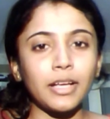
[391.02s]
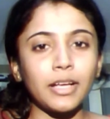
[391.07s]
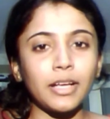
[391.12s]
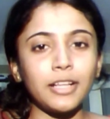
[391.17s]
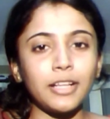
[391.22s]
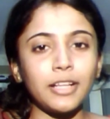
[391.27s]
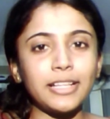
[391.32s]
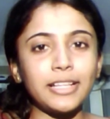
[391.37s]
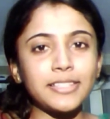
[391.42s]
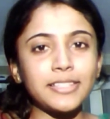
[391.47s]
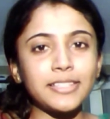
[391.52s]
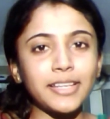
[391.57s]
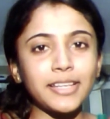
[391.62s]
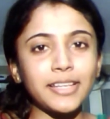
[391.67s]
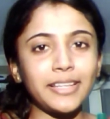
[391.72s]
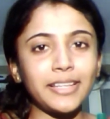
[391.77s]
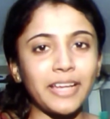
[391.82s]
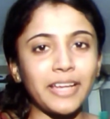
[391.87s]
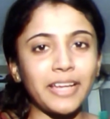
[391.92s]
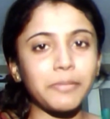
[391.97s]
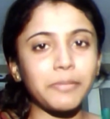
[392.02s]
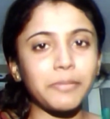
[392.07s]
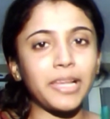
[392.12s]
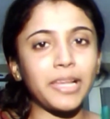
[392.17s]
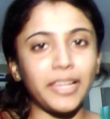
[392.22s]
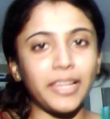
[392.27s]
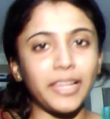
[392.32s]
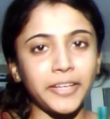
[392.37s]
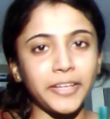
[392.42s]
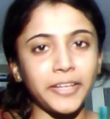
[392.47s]
Let's take it line by
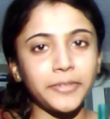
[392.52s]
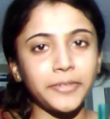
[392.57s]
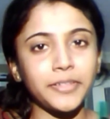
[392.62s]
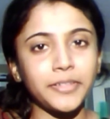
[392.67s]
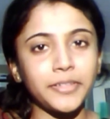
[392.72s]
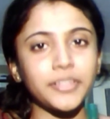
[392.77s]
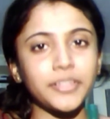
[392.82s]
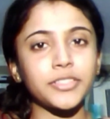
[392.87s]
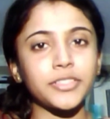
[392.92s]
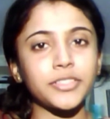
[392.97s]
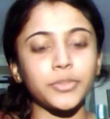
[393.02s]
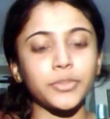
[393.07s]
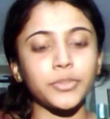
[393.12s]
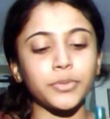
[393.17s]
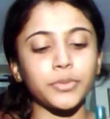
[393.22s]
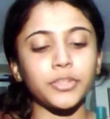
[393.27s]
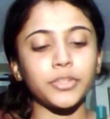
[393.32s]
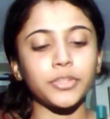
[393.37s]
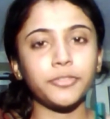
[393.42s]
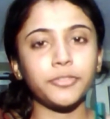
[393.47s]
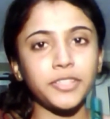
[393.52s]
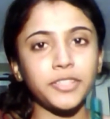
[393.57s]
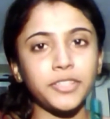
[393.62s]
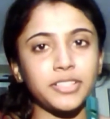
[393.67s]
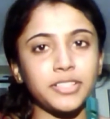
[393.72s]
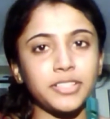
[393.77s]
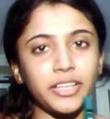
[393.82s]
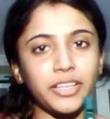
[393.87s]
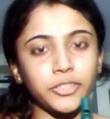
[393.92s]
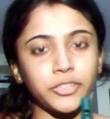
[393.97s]
line. So the first
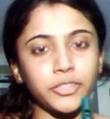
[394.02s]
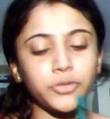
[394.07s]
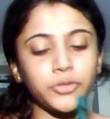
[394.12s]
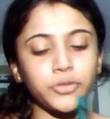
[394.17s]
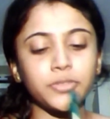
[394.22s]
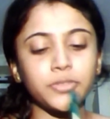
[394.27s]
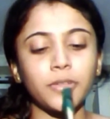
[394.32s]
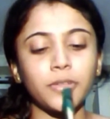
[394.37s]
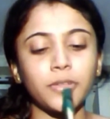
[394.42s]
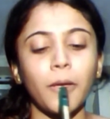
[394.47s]
line goes.